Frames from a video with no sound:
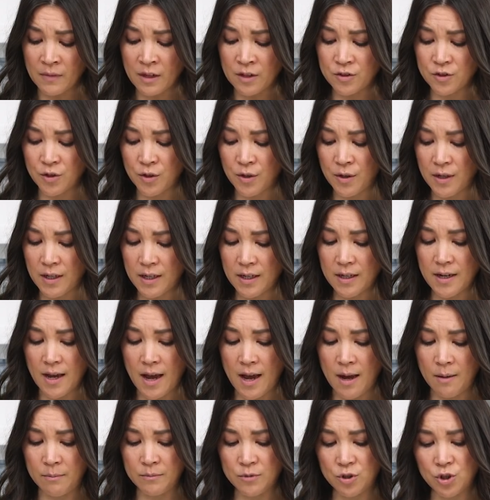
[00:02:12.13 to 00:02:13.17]
So you need
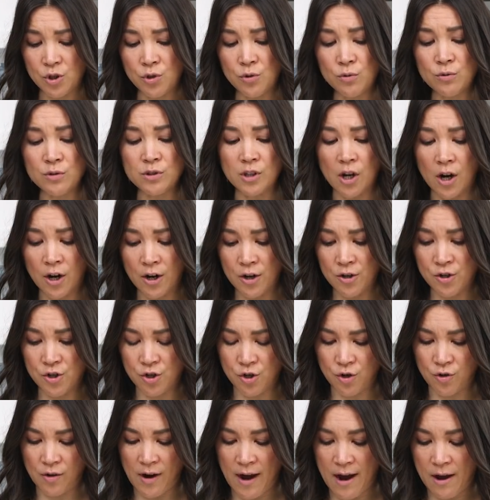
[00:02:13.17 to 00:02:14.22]
2 large
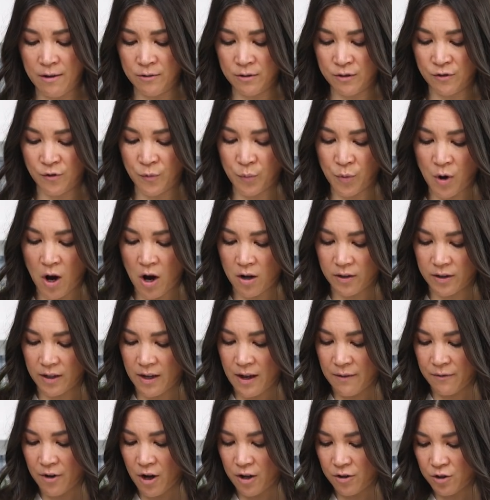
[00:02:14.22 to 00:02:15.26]
crowns of broccoli.
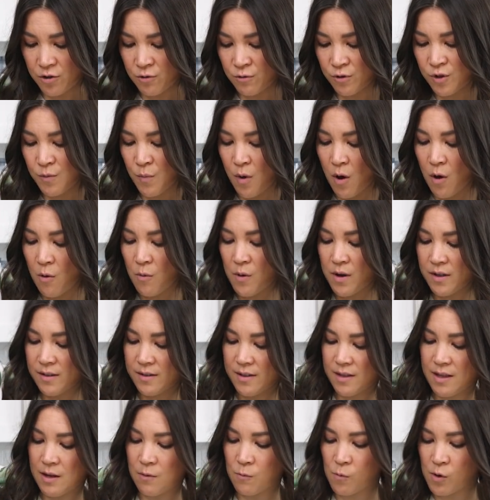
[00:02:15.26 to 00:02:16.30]
I've got 2 small ones
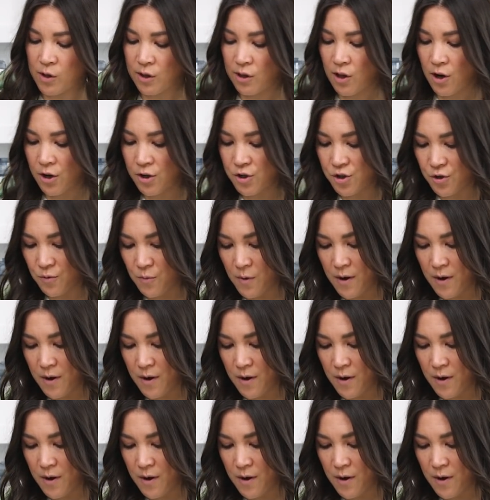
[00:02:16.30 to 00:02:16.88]
and then 1 larger